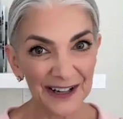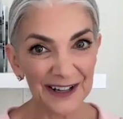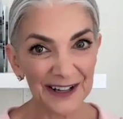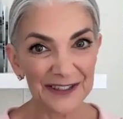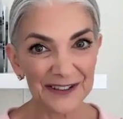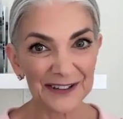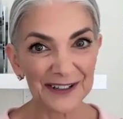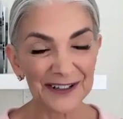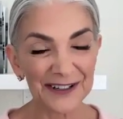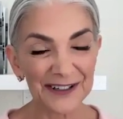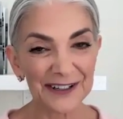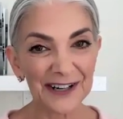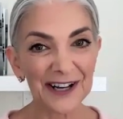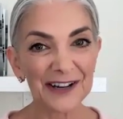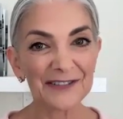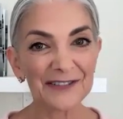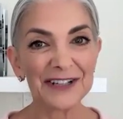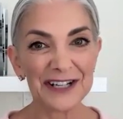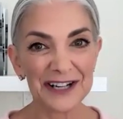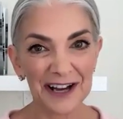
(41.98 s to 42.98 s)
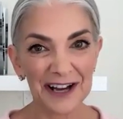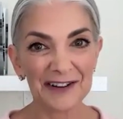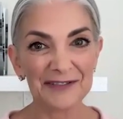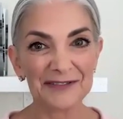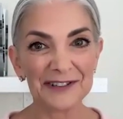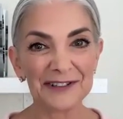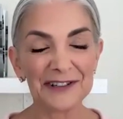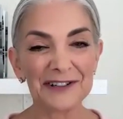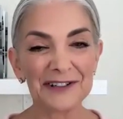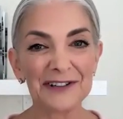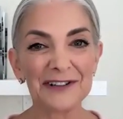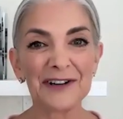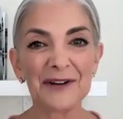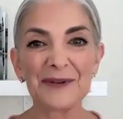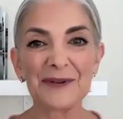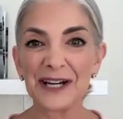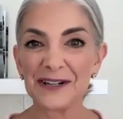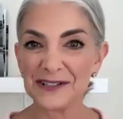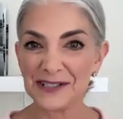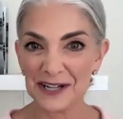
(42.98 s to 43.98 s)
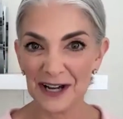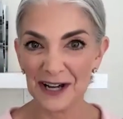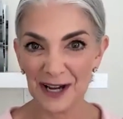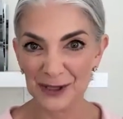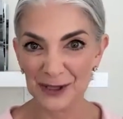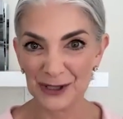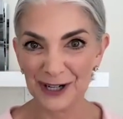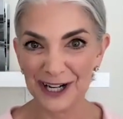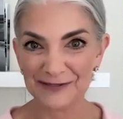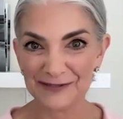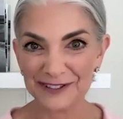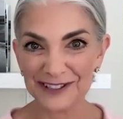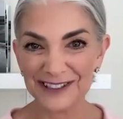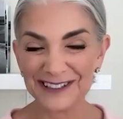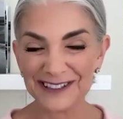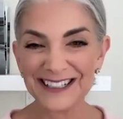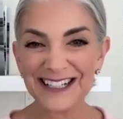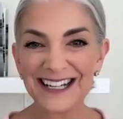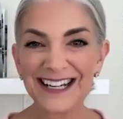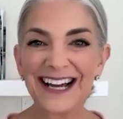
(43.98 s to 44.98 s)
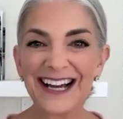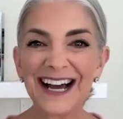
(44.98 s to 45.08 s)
author of a novel about time travel.